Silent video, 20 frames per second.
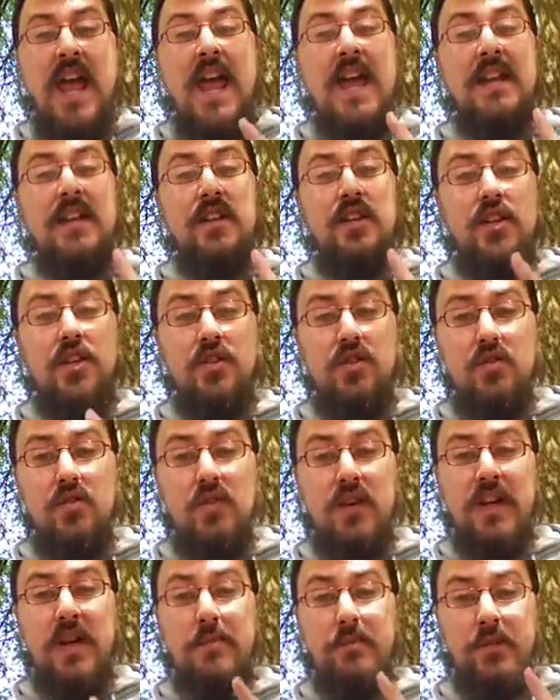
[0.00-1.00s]
And
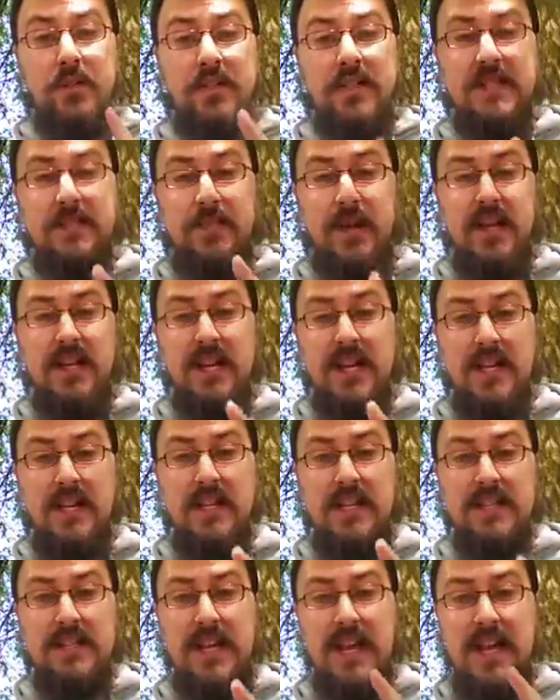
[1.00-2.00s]
you can participate
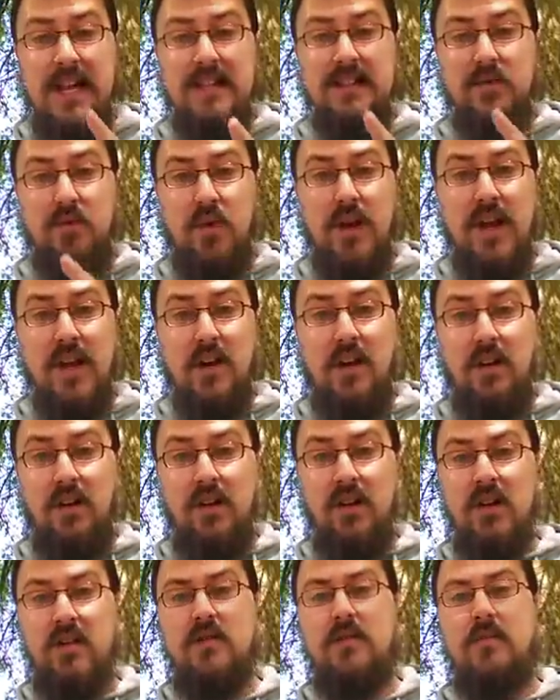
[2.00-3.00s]
in this as well